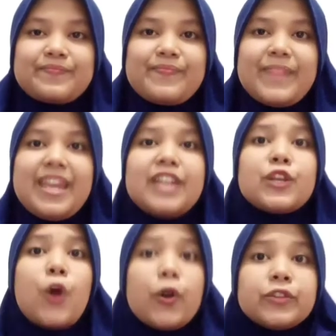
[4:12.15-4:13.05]
In
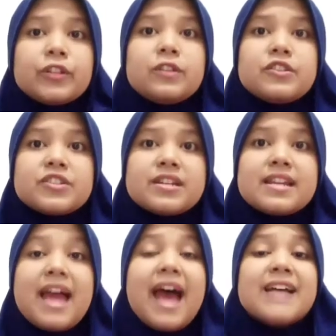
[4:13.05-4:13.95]
conclusion,
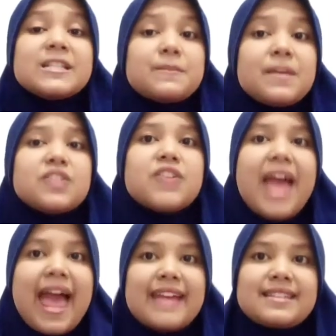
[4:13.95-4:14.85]
speech
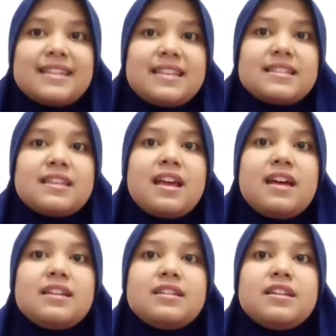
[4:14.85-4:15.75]
acts is
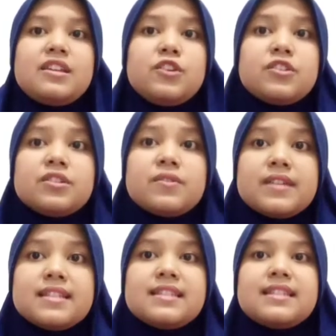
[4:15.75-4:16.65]
the
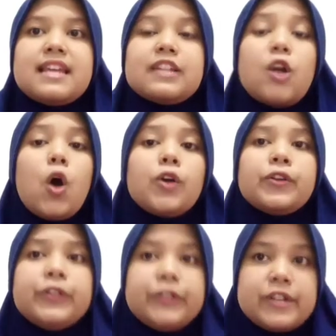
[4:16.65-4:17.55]
utterance that
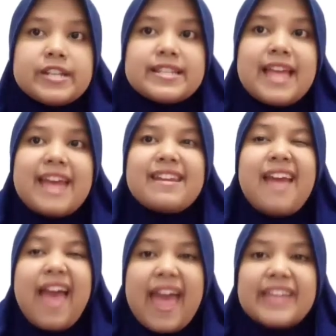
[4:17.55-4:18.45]
occurs and
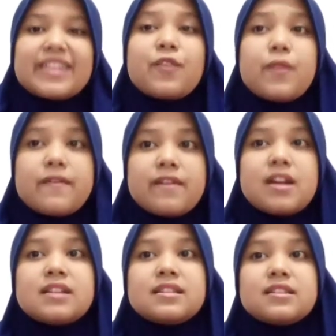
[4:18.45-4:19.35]

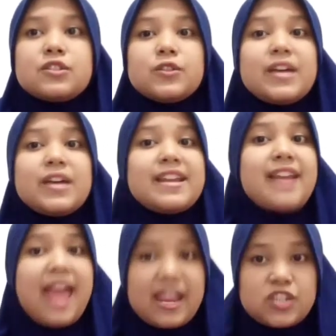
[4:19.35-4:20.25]
equivals to an
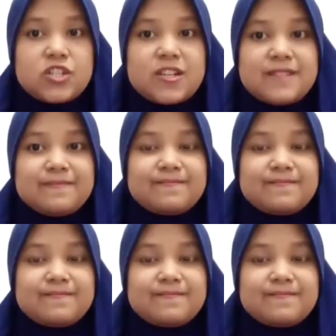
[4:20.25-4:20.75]
action.